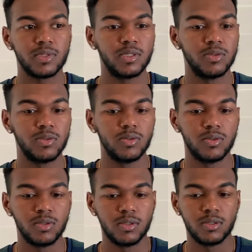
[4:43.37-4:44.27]

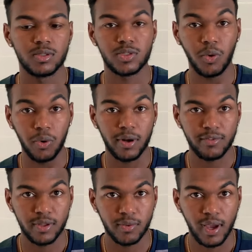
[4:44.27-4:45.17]
to store
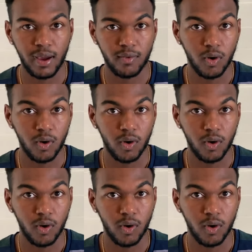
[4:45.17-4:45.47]
everything you have.